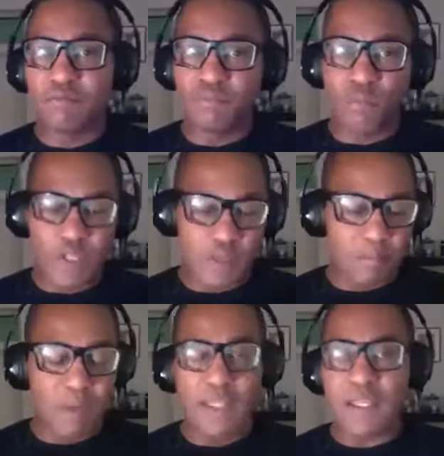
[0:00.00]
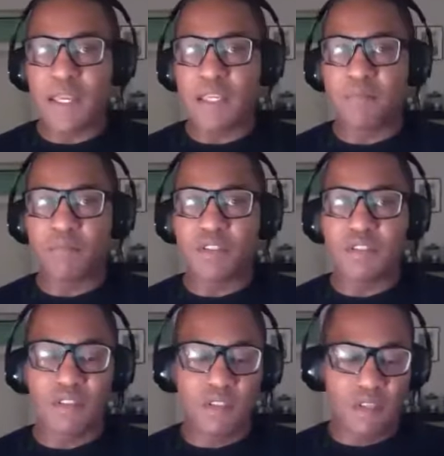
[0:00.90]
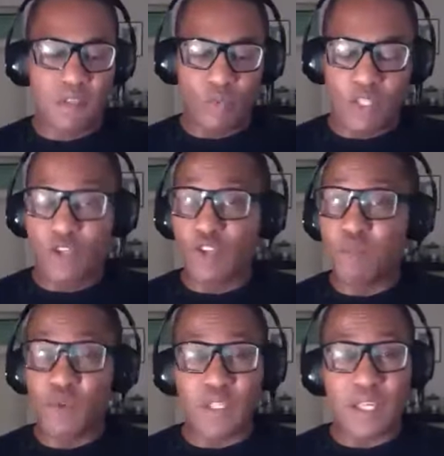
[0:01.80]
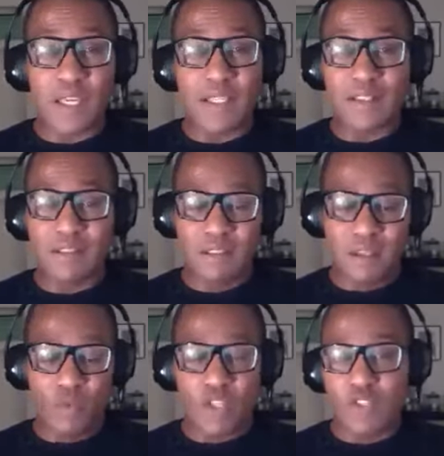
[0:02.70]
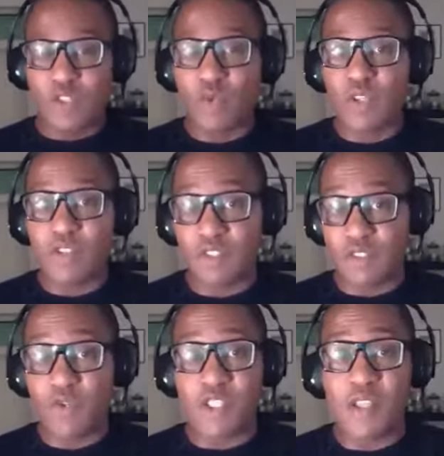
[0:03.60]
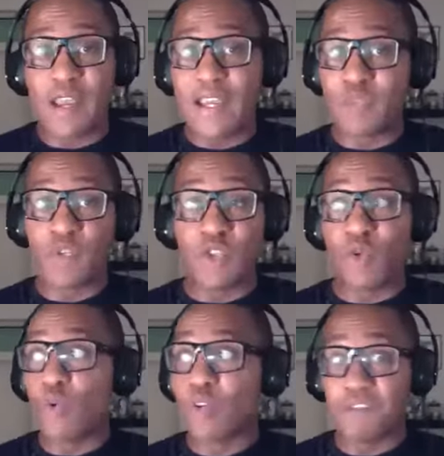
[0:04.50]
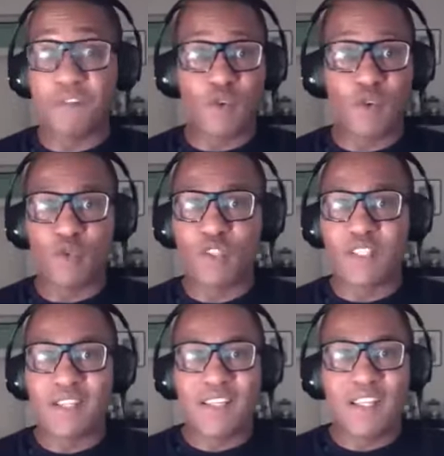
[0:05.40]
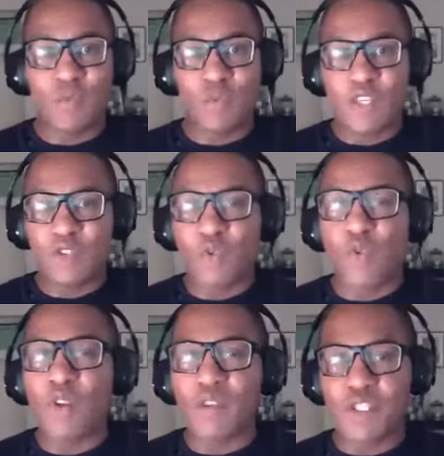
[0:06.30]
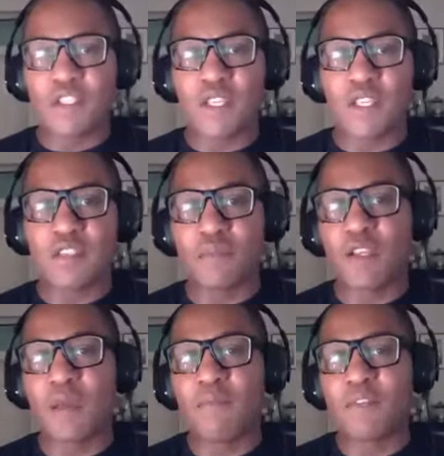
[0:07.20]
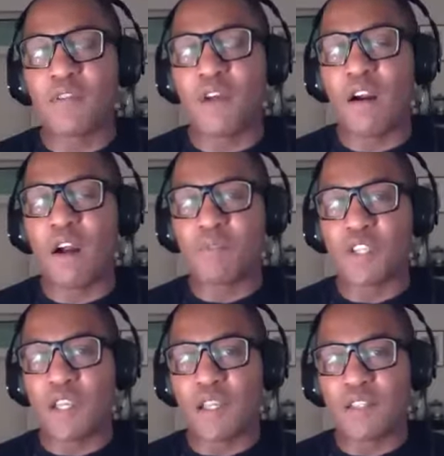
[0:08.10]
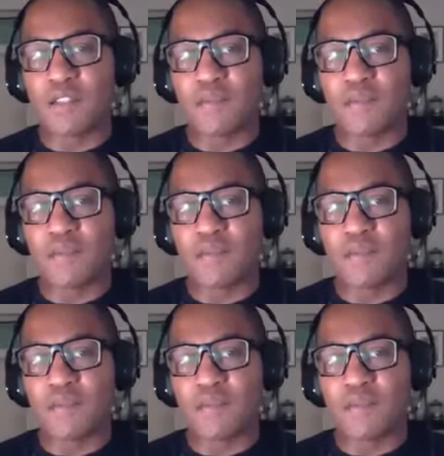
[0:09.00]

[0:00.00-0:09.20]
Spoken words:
we can play games, we can communicate, we can socialize, we can order food, we can do all of those things from the comfort of our armchairs.